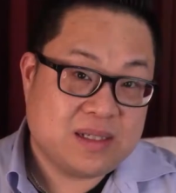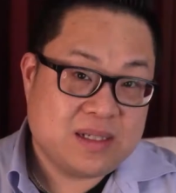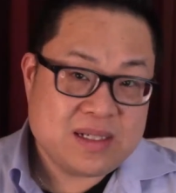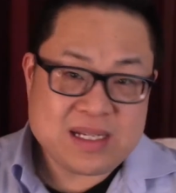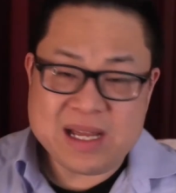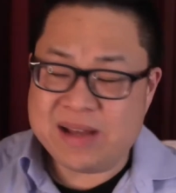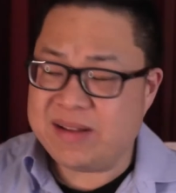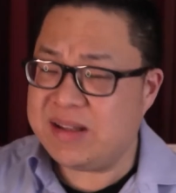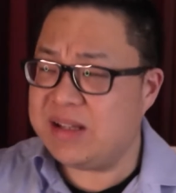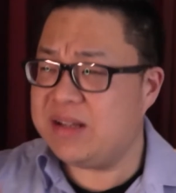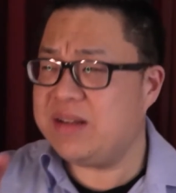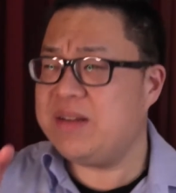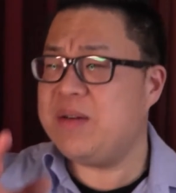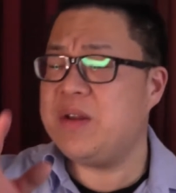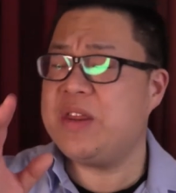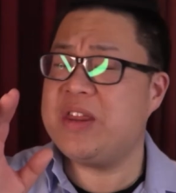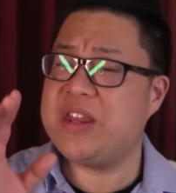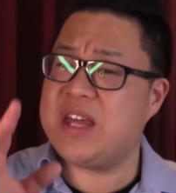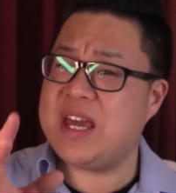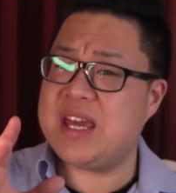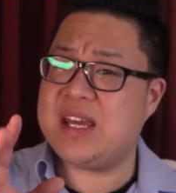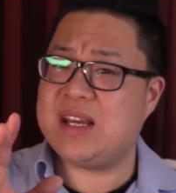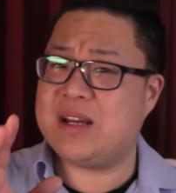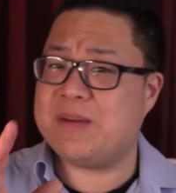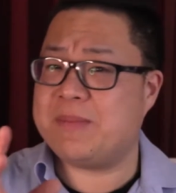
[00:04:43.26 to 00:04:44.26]
Now that you
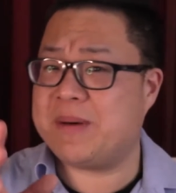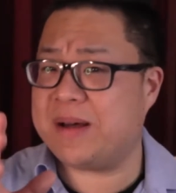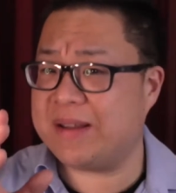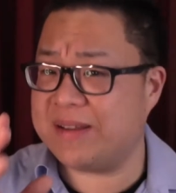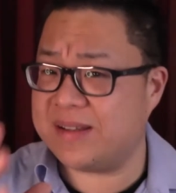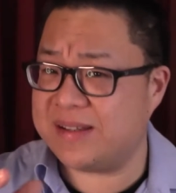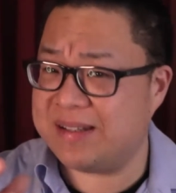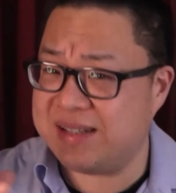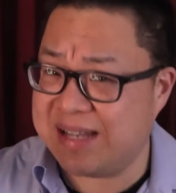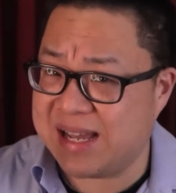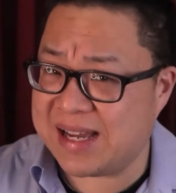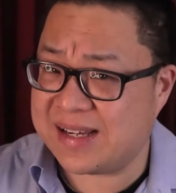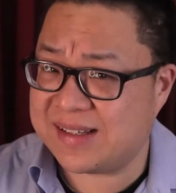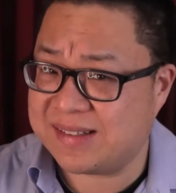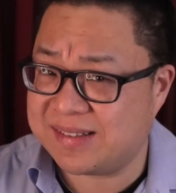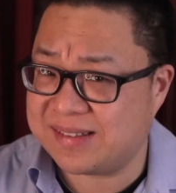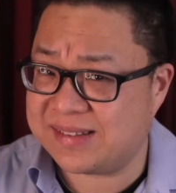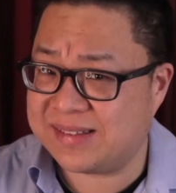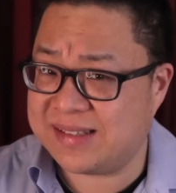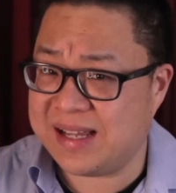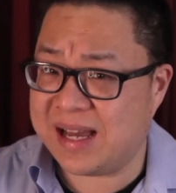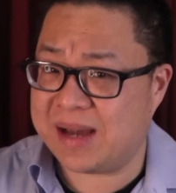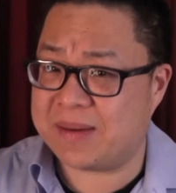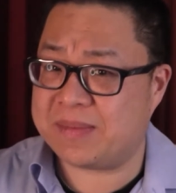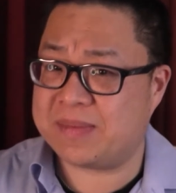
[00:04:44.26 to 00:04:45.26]
think about the next
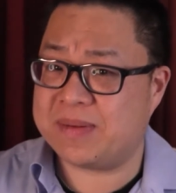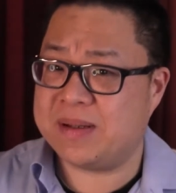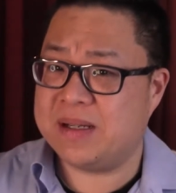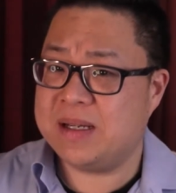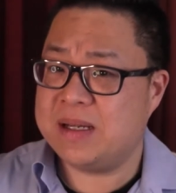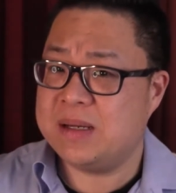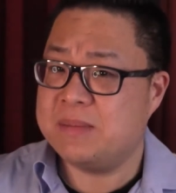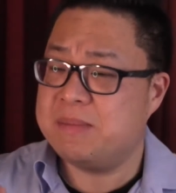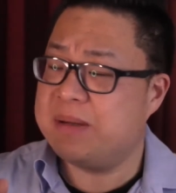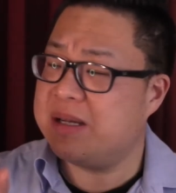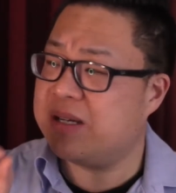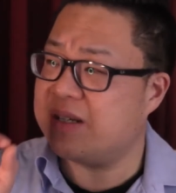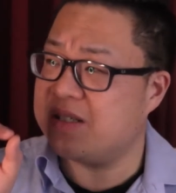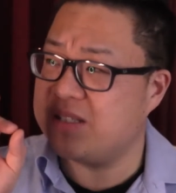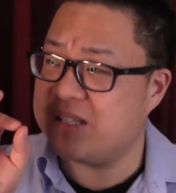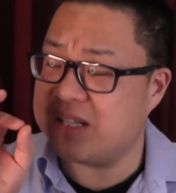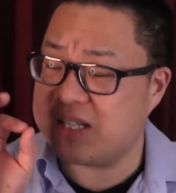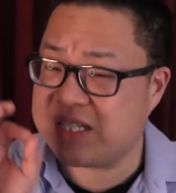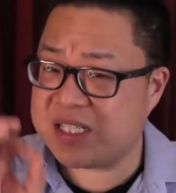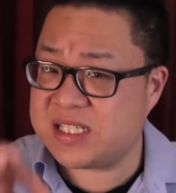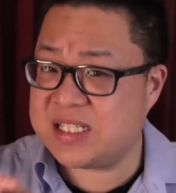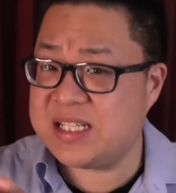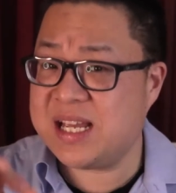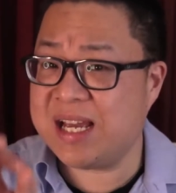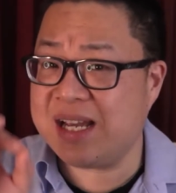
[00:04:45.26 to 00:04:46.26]
step, because the
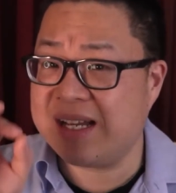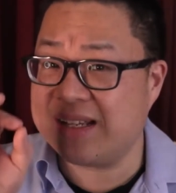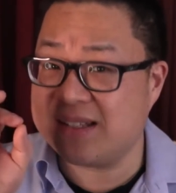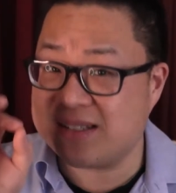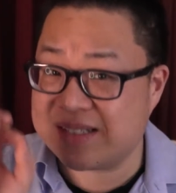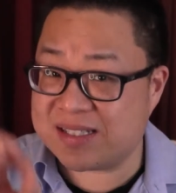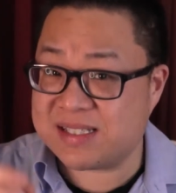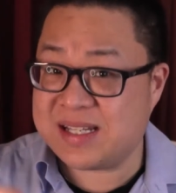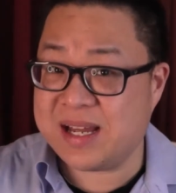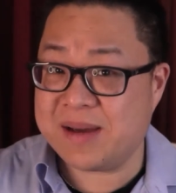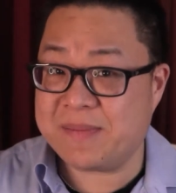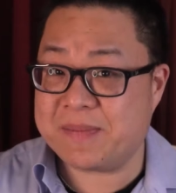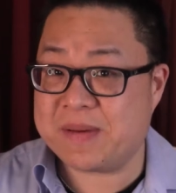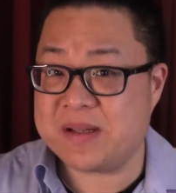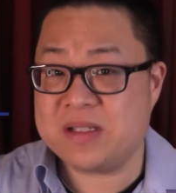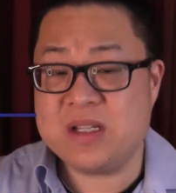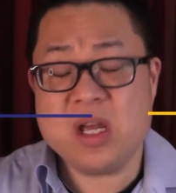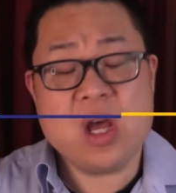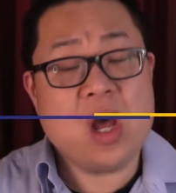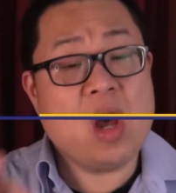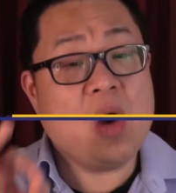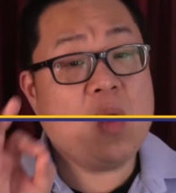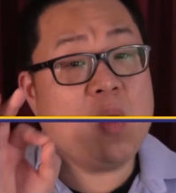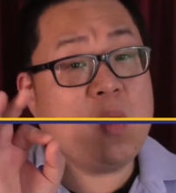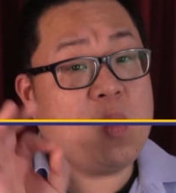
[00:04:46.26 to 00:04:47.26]
second step is,
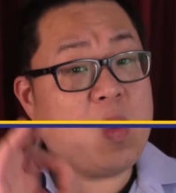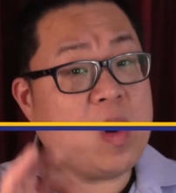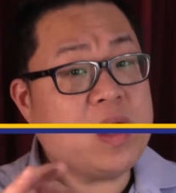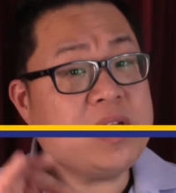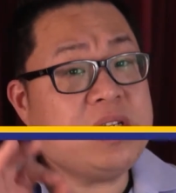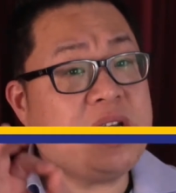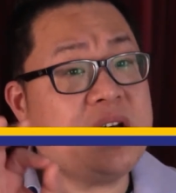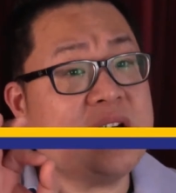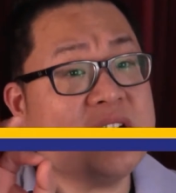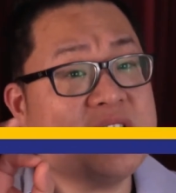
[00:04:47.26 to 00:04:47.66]
what are